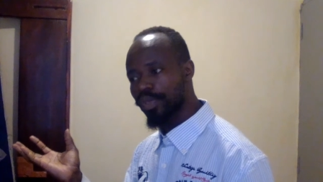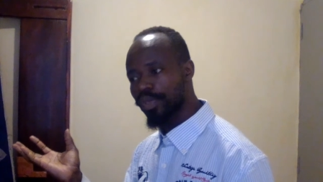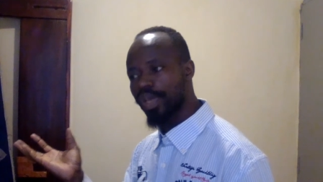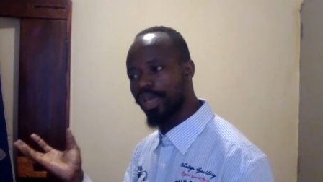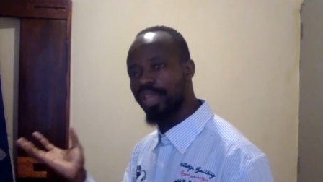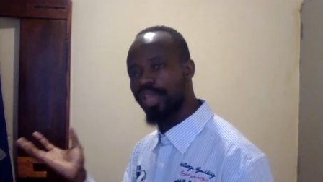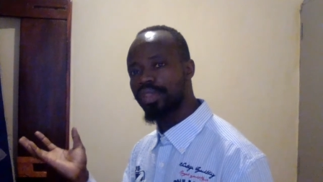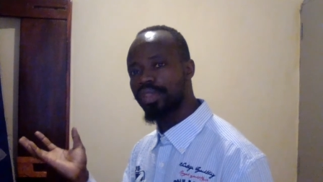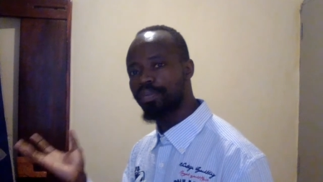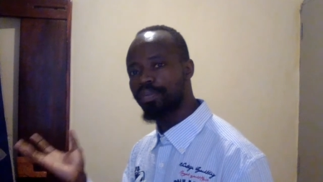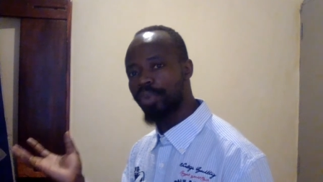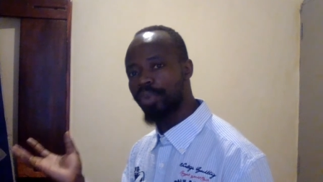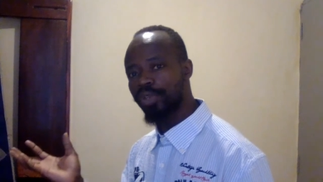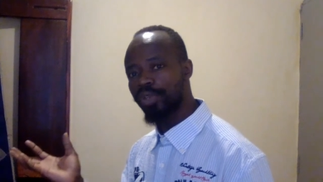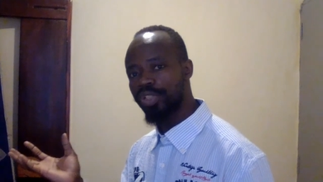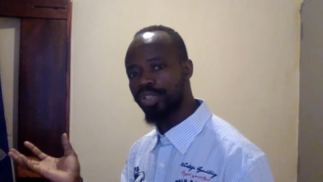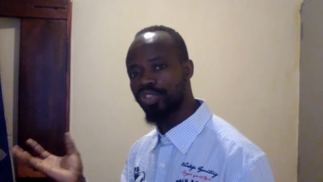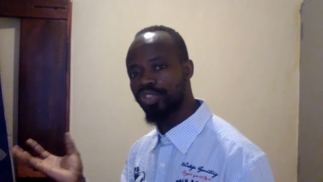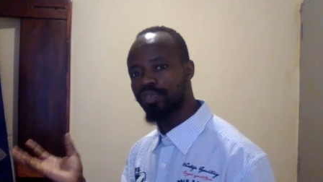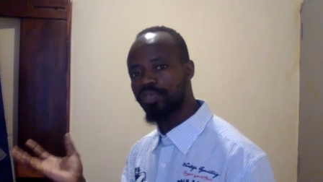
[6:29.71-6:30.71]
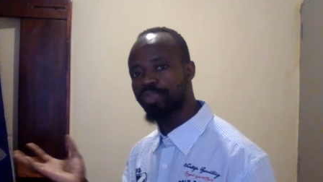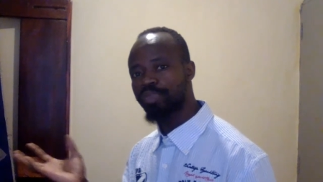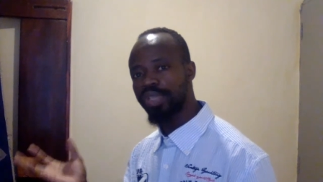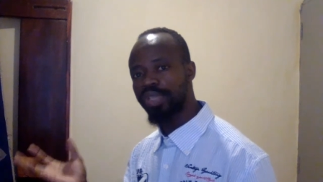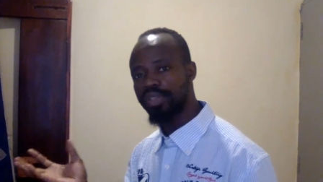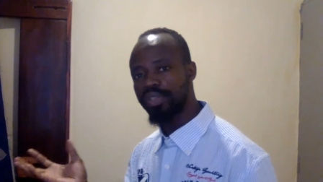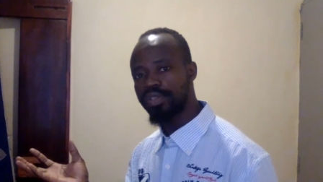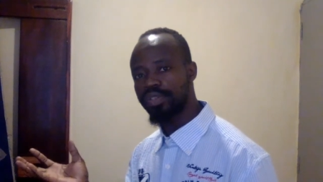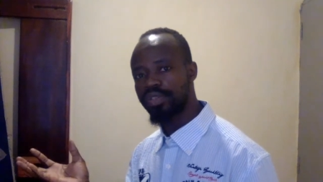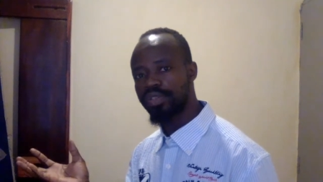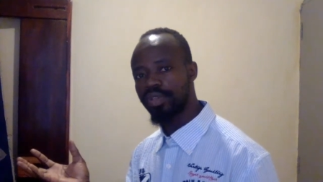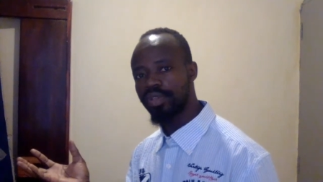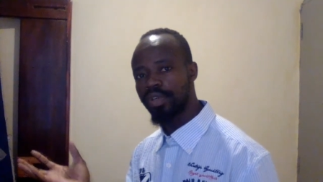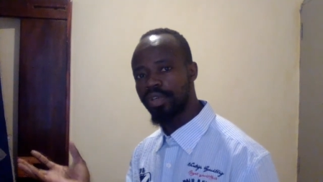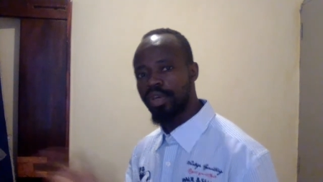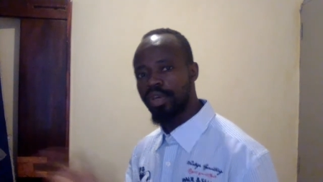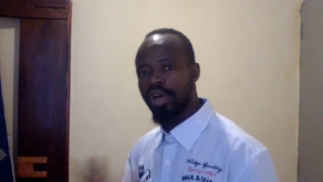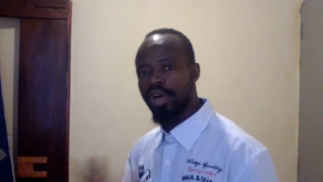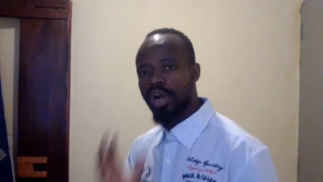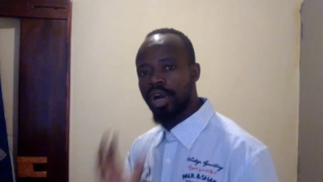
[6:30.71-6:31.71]
In the bondage of peace.
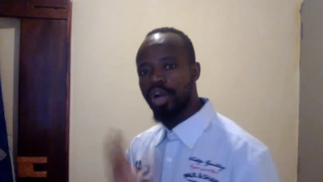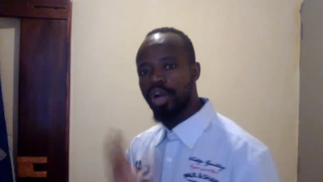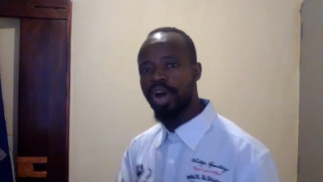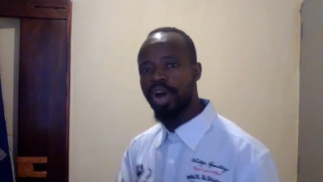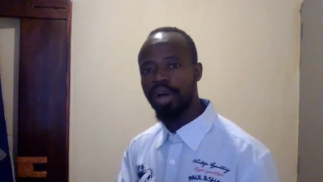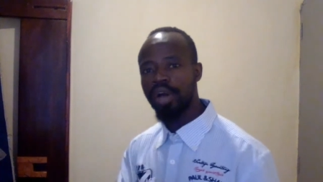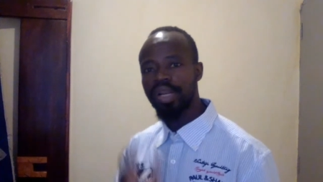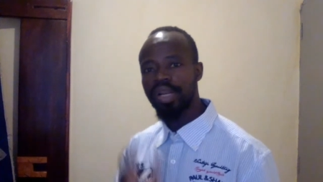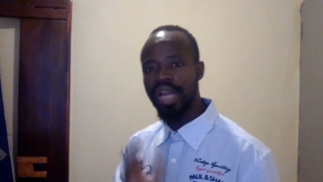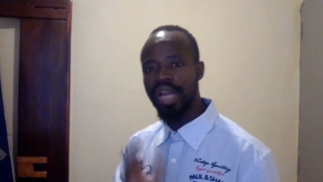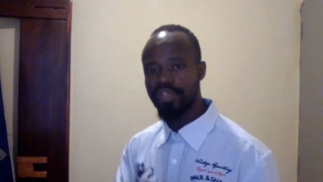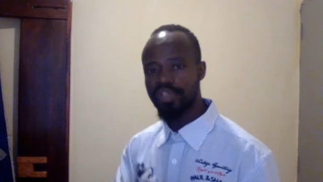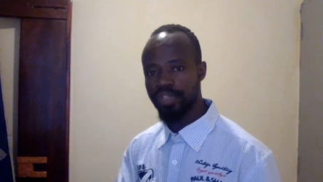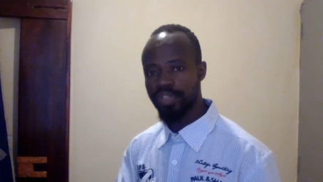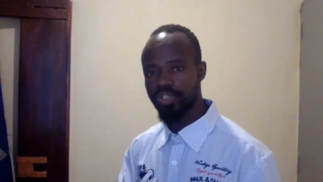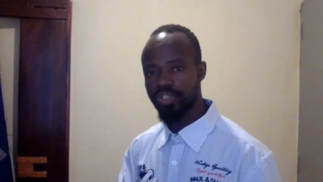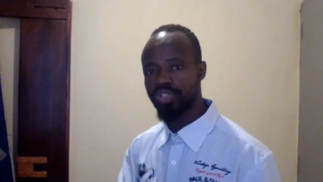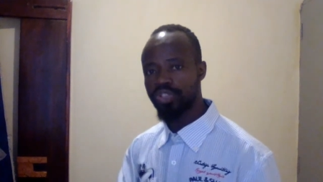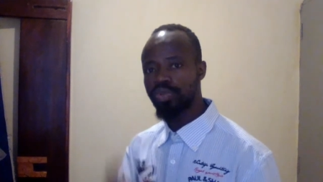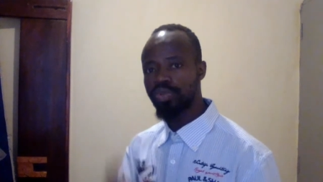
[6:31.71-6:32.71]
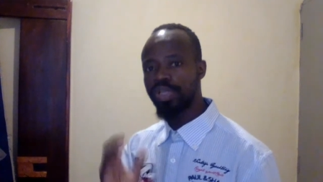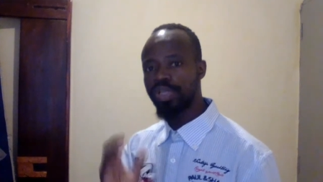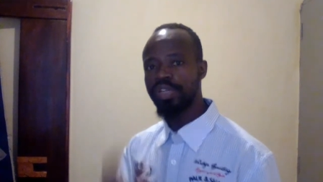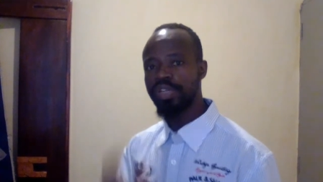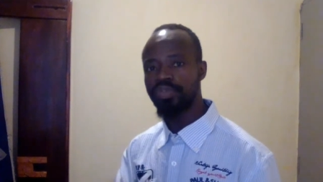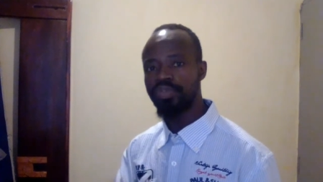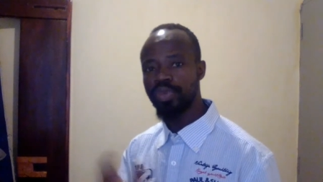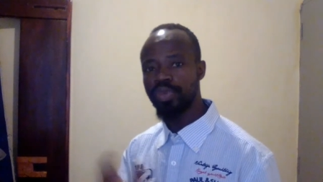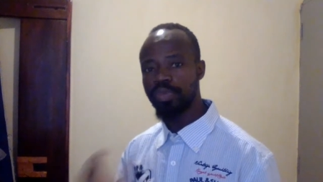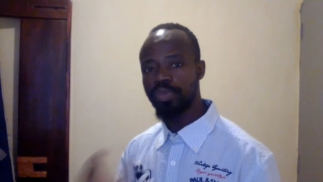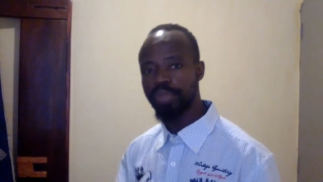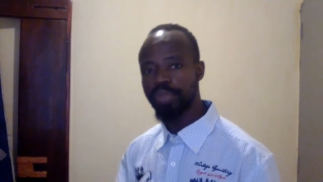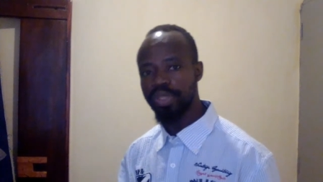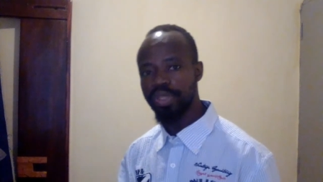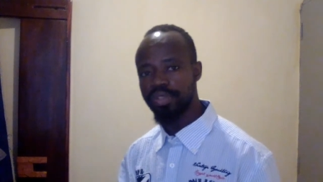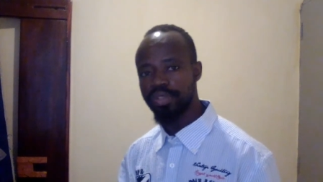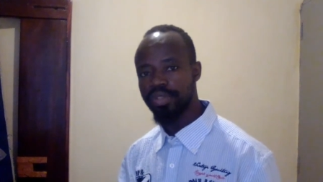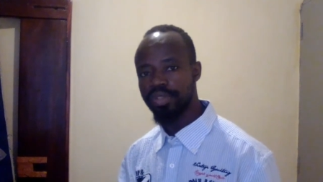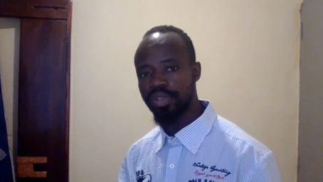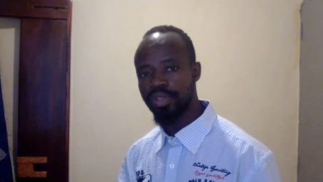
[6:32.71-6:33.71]
God allows us to live with
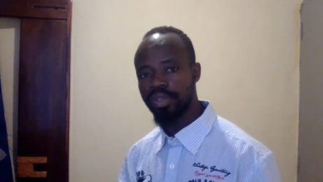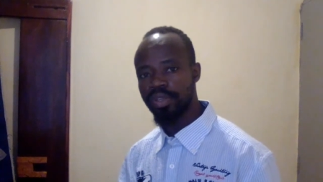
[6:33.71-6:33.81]
peace.